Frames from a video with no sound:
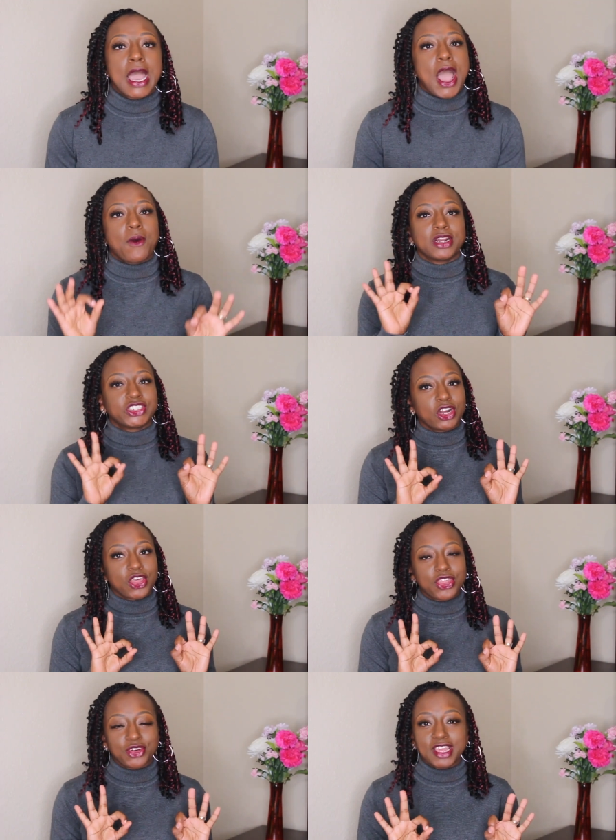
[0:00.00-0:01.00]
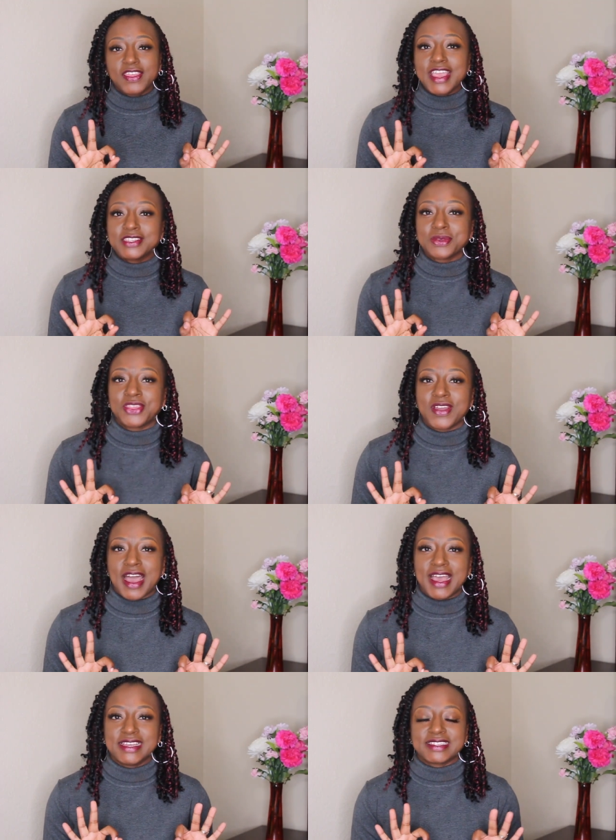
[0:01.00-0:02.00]
I want to share 3 things with you
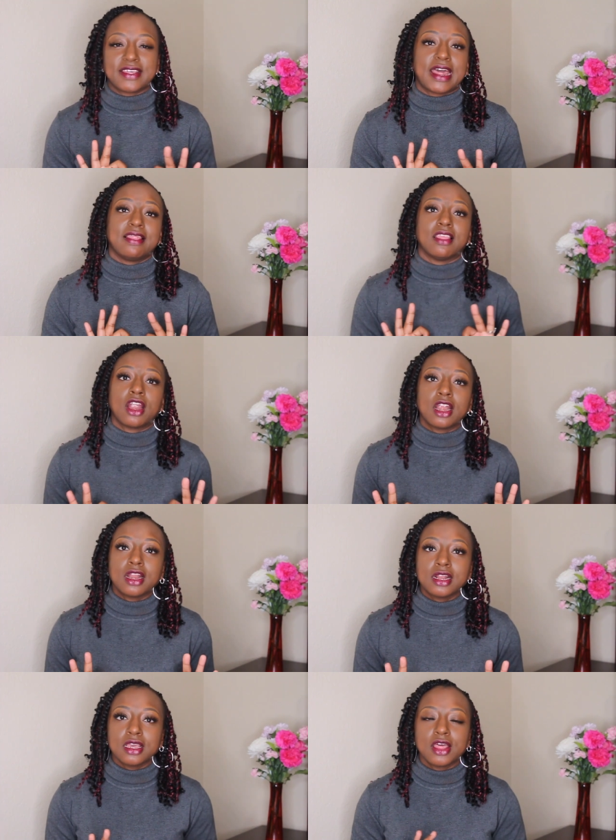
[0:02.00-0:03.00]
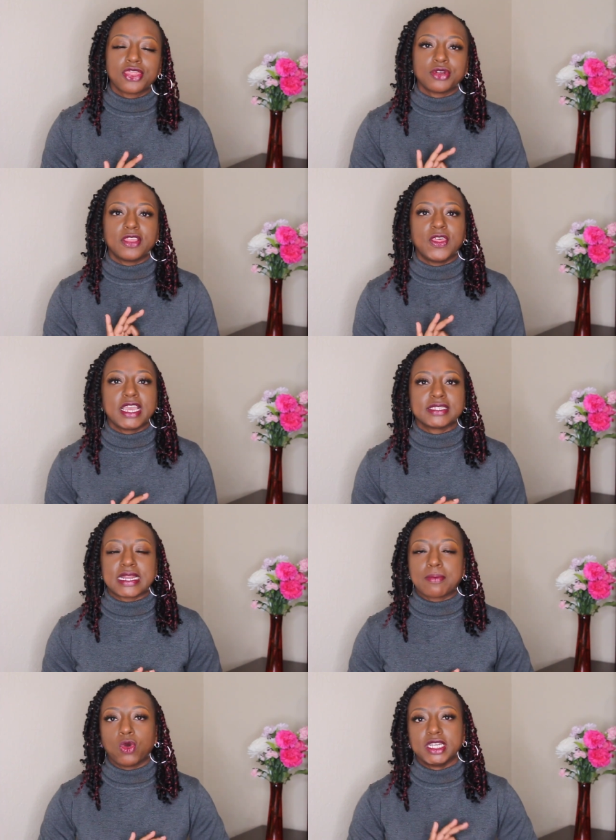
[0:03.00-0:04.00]
guys that I learned, 3 things that
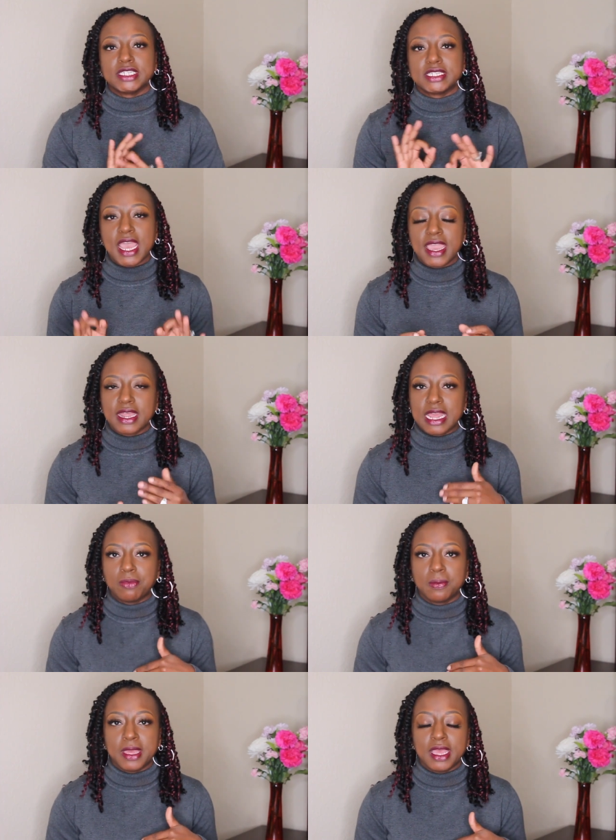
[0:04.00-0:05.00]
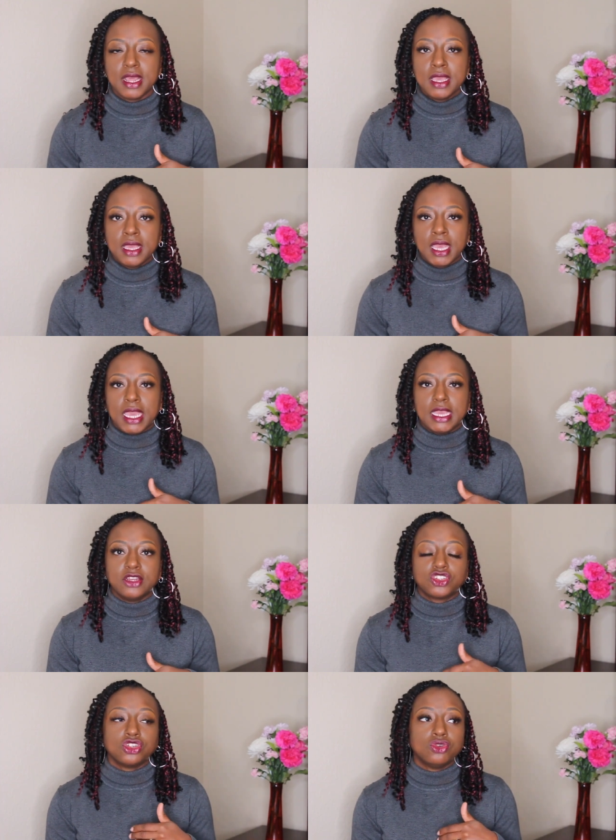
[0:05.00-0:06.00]
I'm going to take and implement
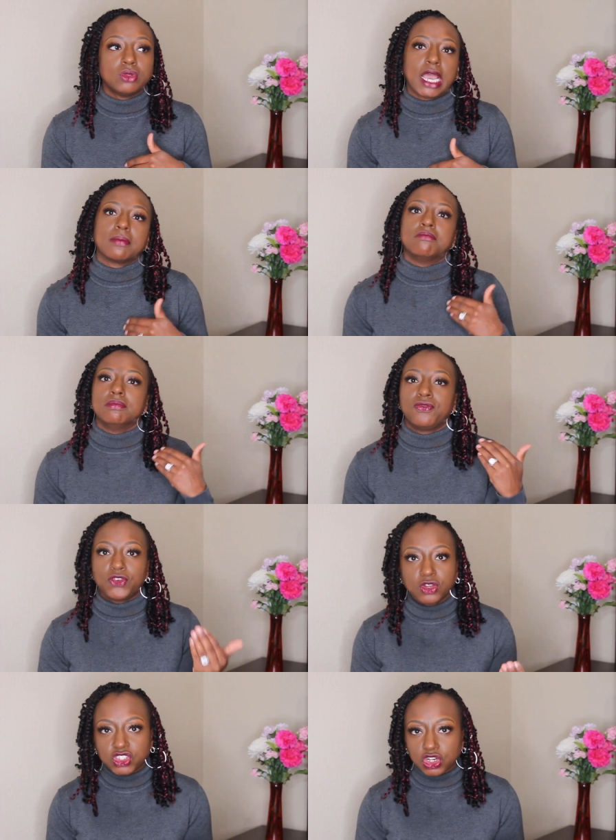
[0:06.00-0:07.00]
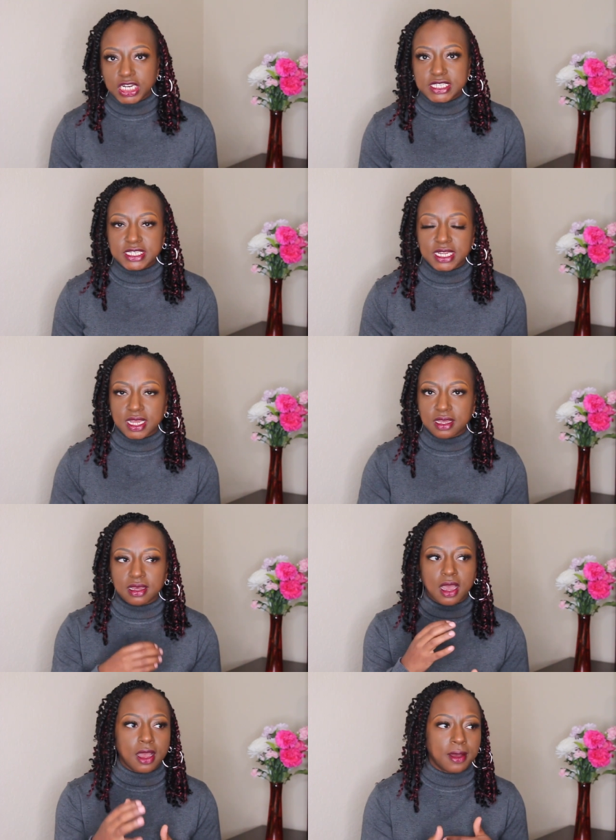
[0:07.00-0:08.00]
into like futuristic,
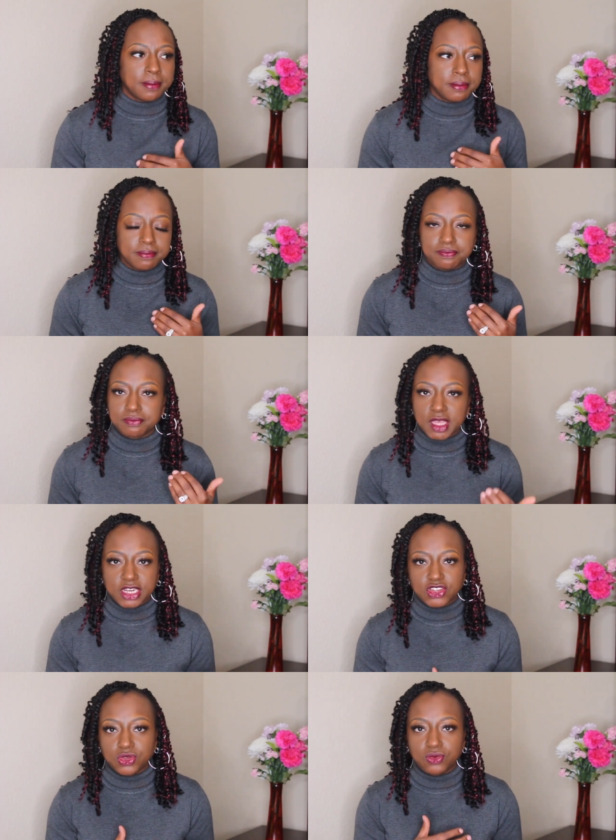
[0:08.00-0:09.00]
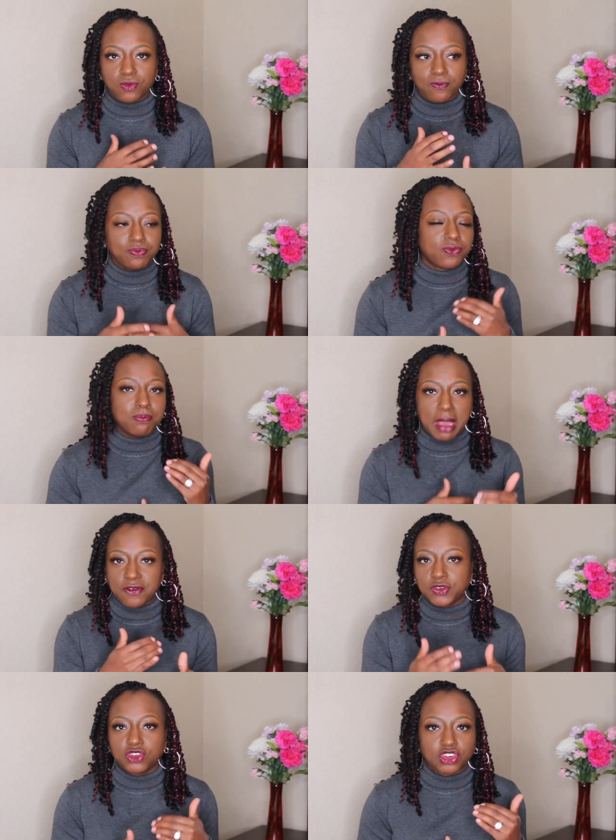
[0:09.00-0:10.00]
into my
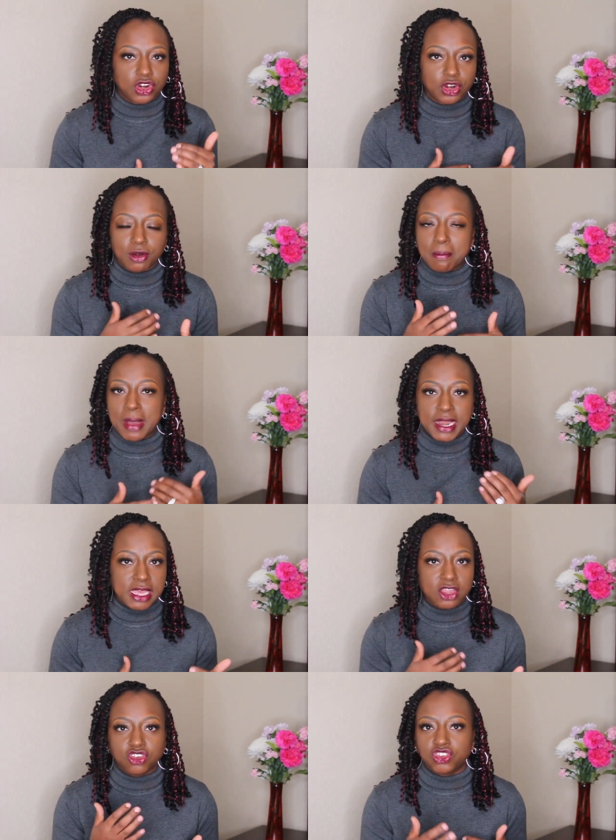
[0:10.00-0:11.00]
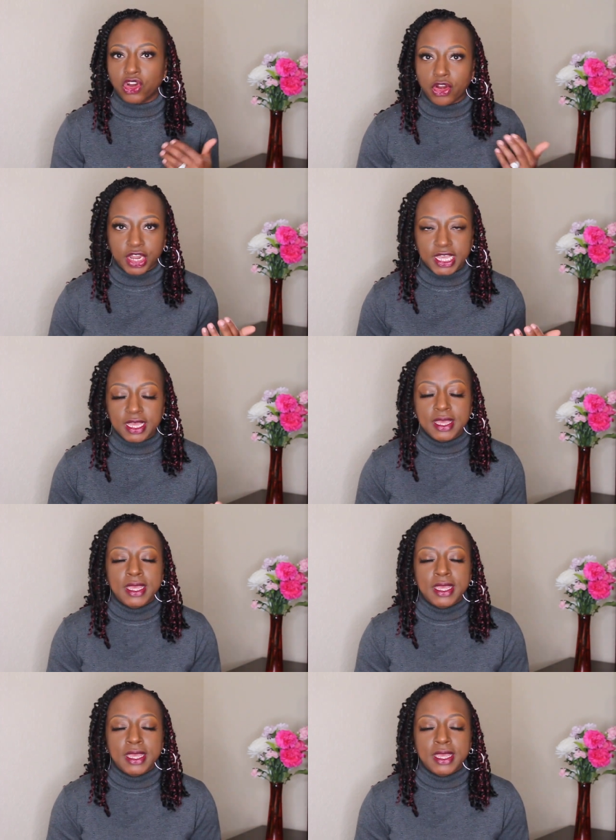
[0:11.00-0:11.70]
future money journey.